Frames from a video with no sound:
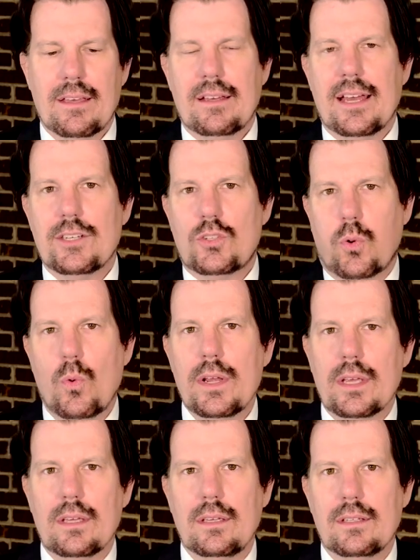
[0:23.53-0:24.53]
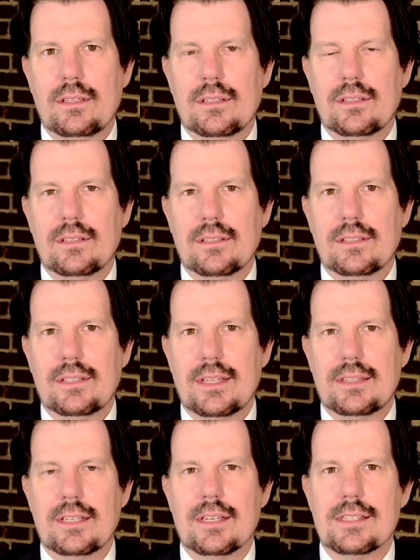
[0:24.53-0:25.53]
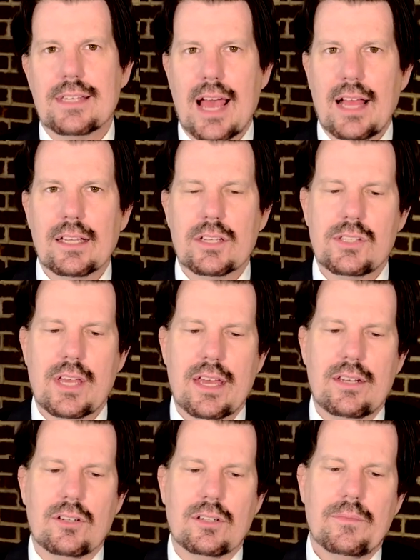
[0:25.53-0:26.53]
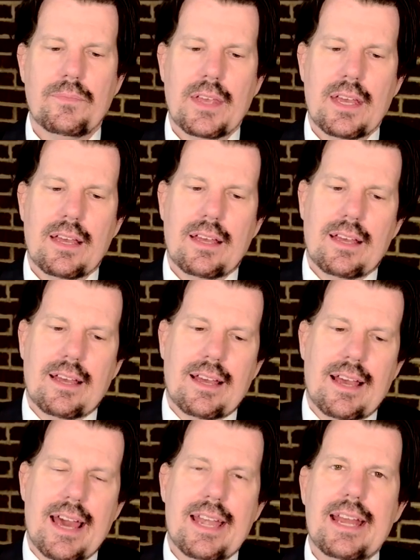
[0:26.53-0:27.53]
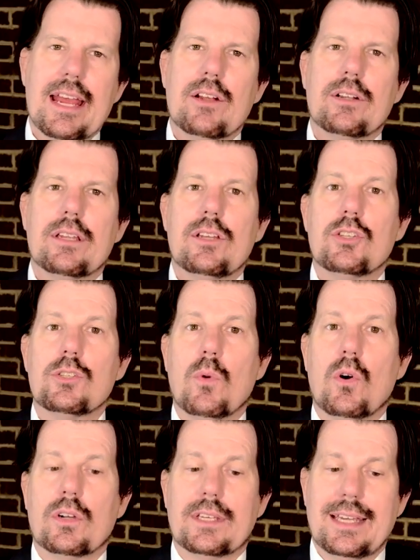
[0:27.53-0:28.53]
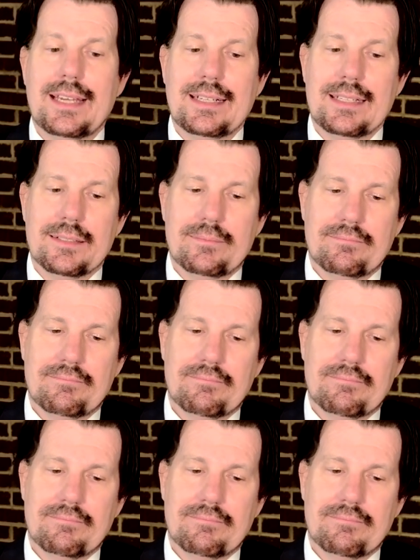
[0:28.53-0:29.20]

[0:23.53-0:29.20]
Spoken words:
At 20, get this, Alexander had inherited a small kingdom.